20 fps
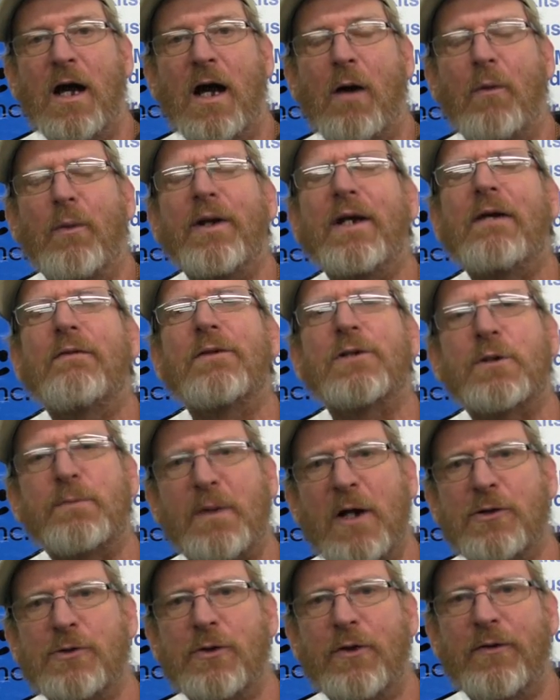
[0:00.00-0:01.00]
I want to give a
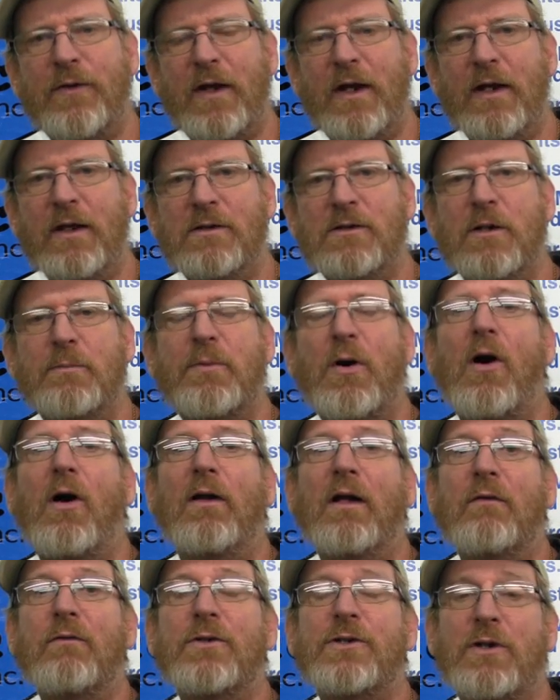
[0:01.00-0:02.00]
special thanks to
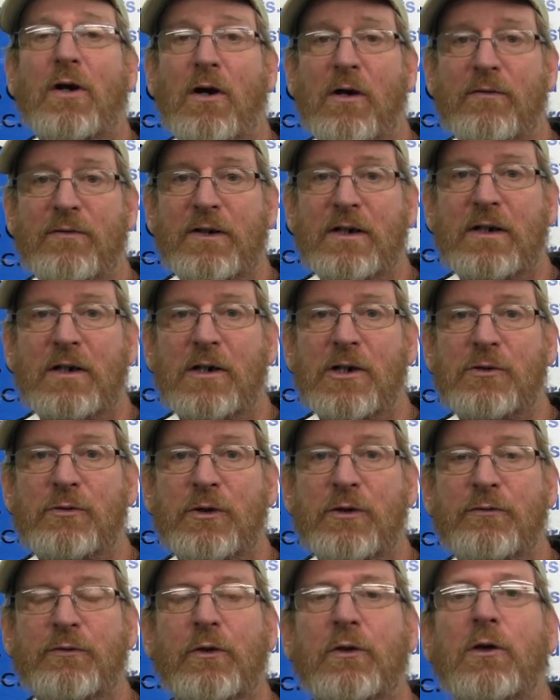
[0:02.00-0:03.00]
Paul Everett's RV
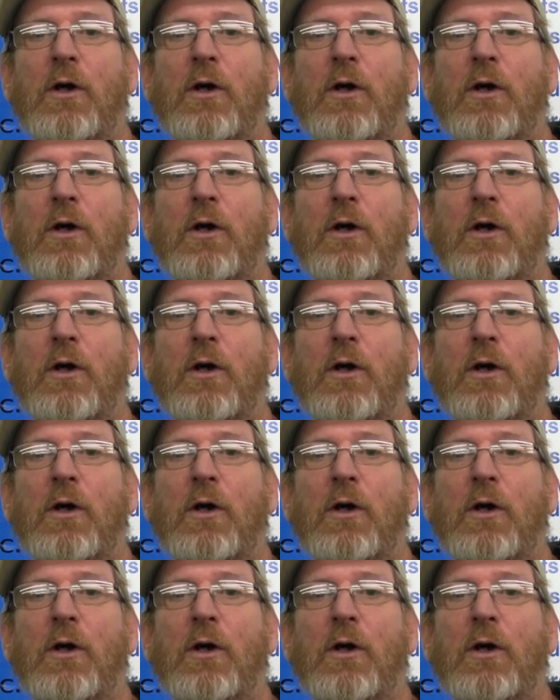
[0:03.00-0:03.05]
Country for